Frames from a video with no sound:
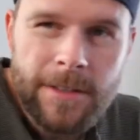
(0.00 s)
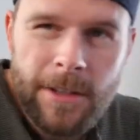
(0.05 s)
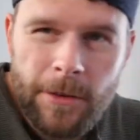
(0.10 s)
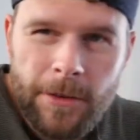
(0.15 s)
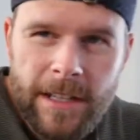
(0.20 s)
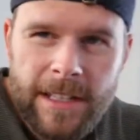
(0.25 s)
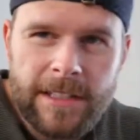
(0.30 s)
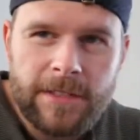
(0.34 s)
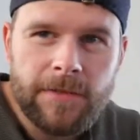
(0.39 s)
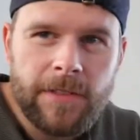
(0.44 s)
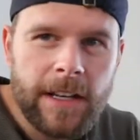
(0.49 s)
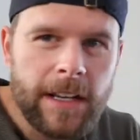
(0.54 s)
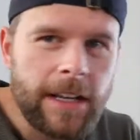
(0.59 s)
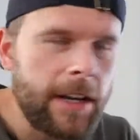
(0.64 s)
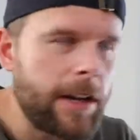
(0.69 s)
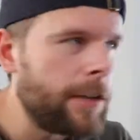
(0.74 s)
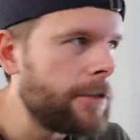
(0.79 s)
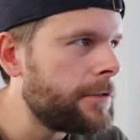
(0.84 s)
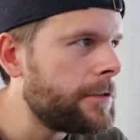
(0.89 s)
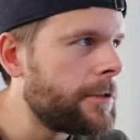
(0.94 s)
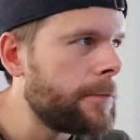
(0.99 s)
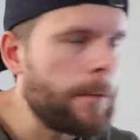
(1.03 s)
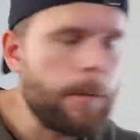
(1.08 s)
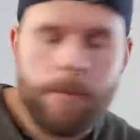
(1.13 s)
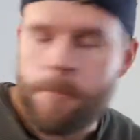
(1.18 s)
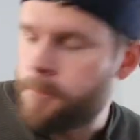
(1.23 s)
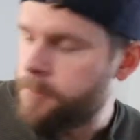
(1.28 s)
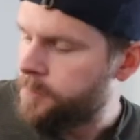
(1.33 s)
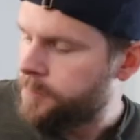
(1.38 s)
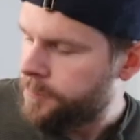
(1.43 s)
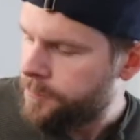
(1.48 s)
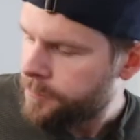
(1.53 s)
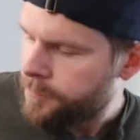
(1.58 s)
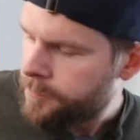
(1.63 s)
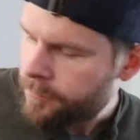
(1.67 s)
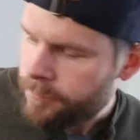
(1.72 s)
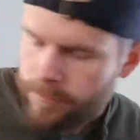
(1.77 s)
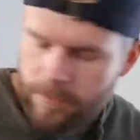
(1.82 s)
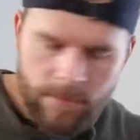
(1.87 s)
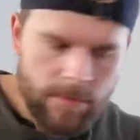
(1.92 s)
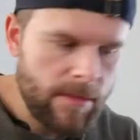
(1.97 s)
these videos,
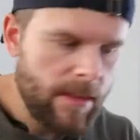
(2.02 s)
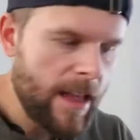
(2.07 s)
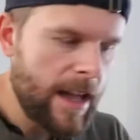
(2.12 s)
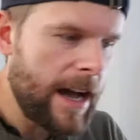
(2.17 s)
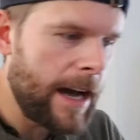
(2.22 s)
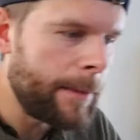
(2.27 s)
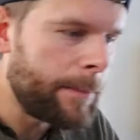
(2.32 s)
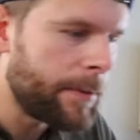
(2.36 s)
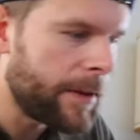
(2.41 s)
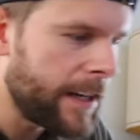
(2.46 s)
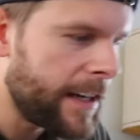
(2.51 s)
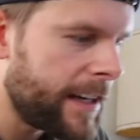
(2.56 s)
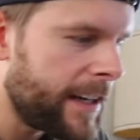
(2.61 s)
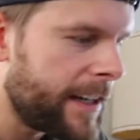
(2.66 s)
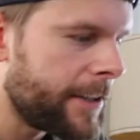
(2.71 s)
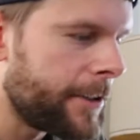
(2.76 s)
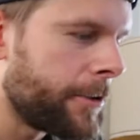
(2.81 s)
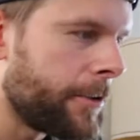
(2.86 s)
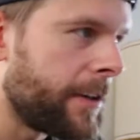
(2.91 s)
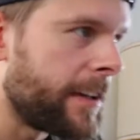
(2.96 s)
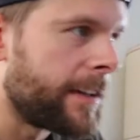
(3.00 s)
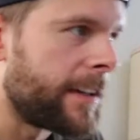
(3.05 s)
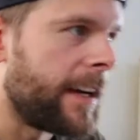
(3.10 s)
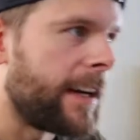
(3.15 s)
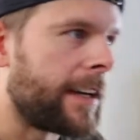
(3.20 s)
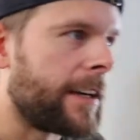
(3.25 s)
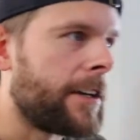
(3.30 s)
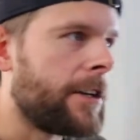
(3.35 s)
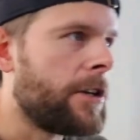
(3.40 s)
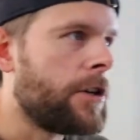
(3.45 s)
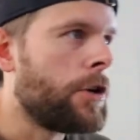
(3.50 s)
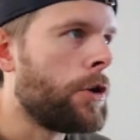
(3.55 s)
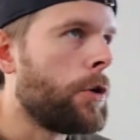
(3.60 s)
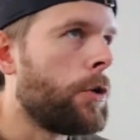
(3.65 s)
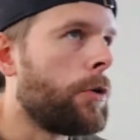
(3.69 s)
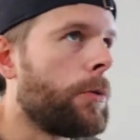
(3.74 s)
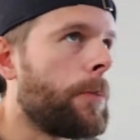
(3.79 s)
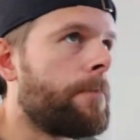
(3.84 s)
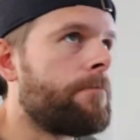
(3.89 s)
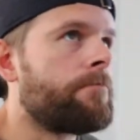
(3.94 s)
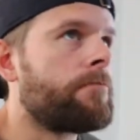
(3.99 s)
I plan on doing like
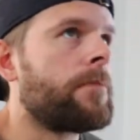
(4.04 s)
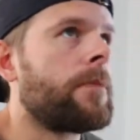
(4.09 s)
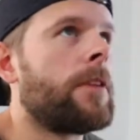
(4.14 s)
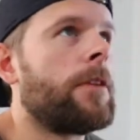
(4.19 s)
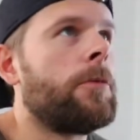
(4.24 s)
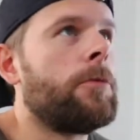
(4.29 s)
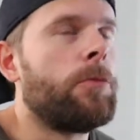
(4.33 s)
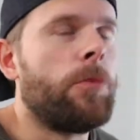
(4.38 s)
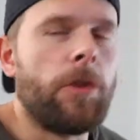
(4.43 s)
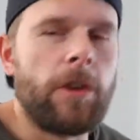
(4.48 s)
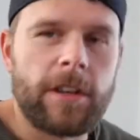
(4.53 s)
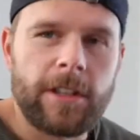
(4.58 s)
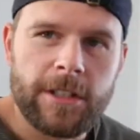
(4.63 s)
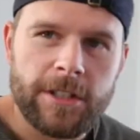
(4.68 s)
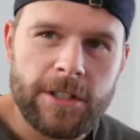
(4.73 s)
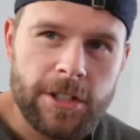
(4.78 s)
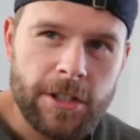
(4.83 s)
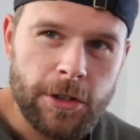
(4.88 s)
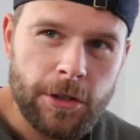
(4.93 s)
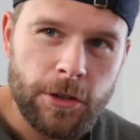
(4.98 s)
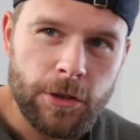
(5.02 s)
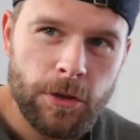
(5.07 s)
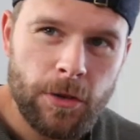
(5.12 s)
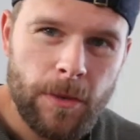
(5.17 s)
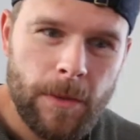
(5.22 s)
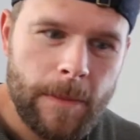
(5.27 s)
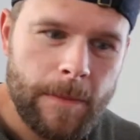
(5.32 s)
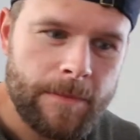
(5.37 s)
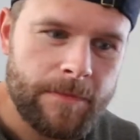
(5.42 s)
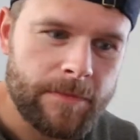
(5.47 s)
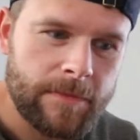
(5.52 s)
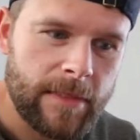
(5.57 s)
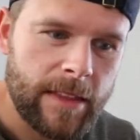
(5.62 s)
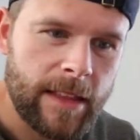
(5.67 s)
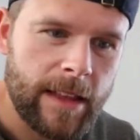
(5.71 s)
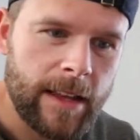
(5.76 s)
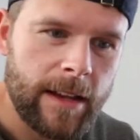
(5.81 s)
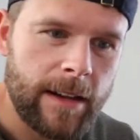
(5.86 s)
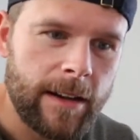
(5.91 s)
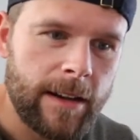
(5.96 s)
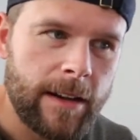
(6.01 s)
1 or 2
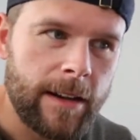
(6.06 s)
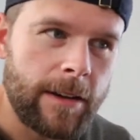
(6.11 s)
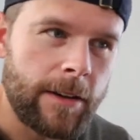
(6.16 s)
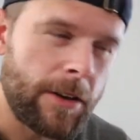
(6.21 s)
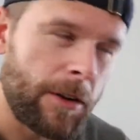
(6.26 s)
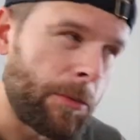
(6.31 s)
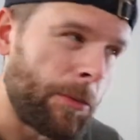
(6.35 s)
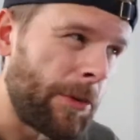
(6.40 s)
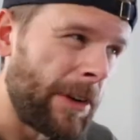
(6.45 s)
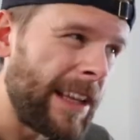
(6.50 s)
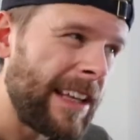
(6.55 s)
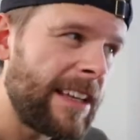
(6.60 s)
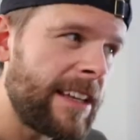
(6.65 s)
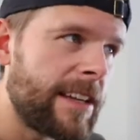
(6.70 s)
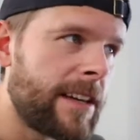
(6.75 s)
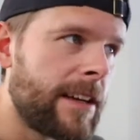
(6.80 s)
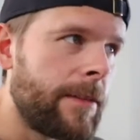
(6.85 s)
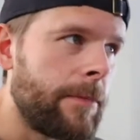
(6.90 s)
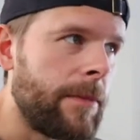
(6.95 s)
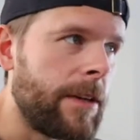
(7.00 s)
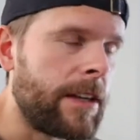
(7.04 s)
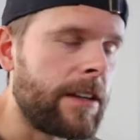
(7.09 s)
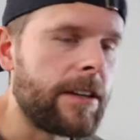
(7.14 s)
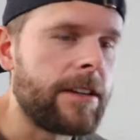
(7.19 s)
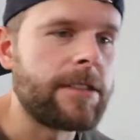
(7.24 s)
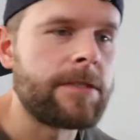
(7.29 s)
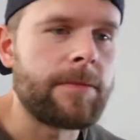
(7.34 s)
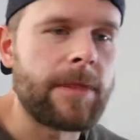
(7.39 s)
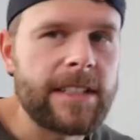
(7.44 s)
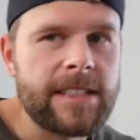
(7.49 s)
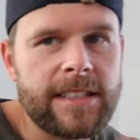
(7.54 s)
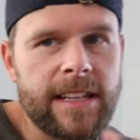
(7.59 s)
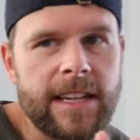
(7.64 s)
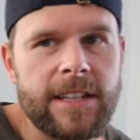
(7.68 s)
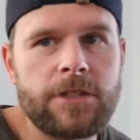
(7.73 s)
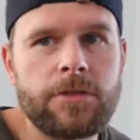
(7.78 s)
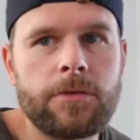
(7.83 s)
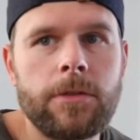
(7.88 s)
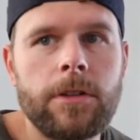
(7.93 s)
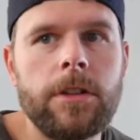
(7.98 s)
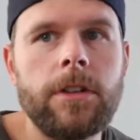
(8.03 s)
a week because my
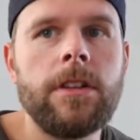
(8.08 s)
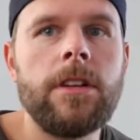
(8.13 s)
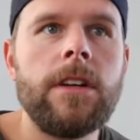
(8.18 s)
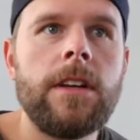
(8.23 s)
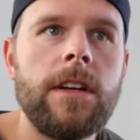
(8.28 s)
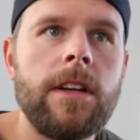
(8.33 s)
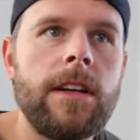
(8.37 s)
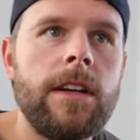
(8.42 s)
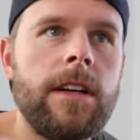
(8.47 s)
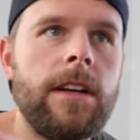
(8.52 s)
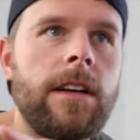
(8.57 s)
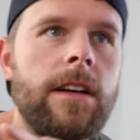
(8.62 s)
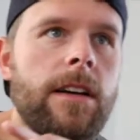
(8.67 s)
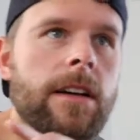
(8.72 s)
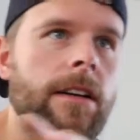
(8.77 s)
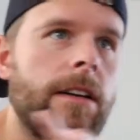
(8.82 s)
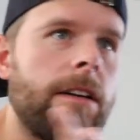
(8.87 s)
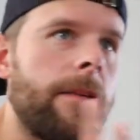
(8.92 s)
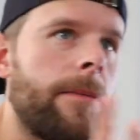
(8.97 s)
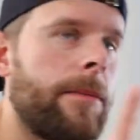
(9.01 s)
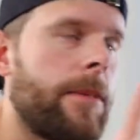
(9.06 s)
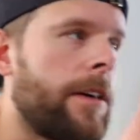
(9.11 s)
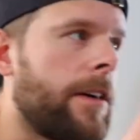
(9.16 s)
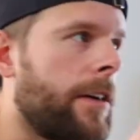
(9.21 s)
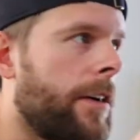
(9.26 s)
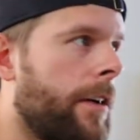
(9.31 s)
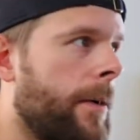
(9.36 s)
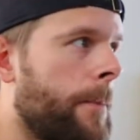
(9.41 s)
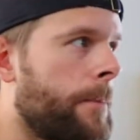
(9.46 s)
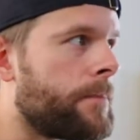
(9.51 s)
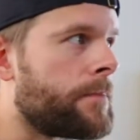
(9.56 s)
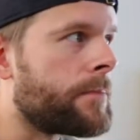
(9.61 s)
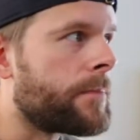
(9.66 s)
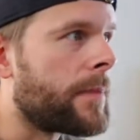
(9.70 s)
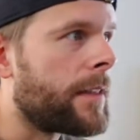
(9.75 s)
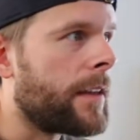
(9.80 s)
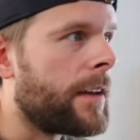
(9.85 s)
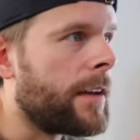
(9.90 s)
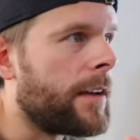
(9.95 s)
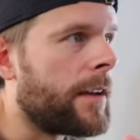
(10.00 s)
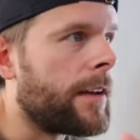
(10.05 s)
schedule,
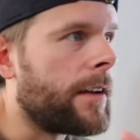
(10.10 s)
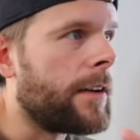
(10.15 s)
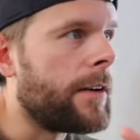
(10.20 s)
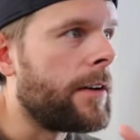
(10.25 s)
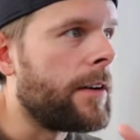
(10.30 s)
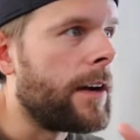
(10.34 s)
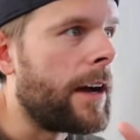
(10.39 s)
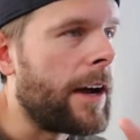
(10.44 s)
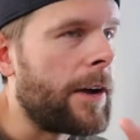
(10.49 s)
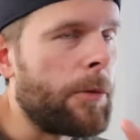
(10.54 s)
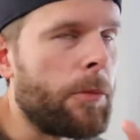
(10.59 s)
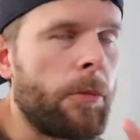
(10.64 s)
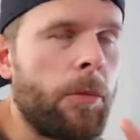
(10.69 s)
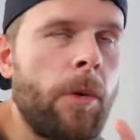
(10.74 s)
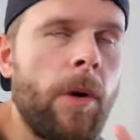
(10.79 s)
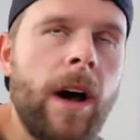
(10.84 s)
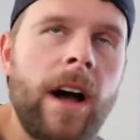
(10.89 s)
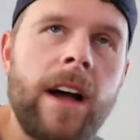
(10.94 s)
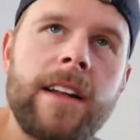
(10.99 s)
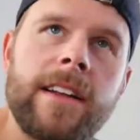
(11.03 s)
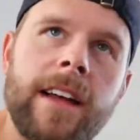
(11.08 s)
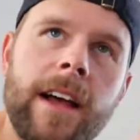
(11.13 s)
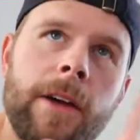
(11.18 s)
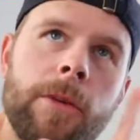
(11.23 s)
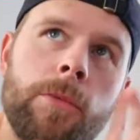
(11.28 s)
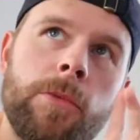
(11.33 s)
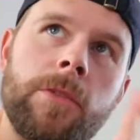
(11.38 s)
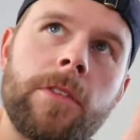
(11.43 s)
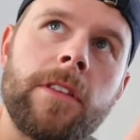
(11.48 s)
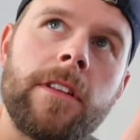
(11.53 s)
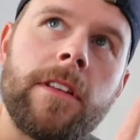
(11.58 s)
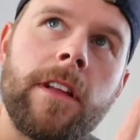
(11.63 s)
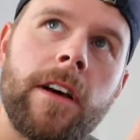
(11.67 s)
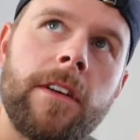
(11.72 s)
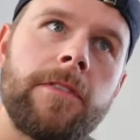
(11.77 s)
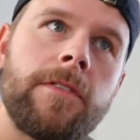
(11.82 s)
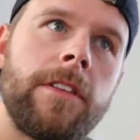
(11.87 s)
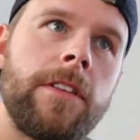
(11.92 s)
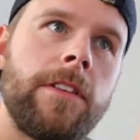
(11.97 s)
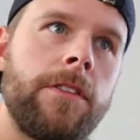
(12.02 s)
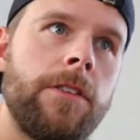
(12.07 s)
I would
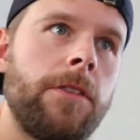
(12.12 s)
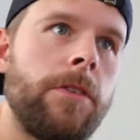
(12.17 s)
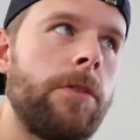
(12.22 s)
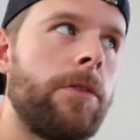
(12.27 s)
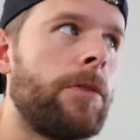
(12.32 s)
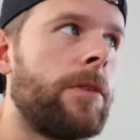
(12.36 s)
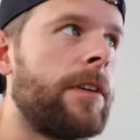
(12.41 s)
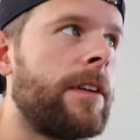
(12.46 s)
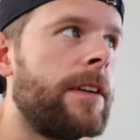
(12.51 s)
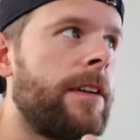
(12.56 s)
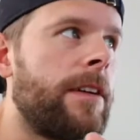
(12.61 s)
love to do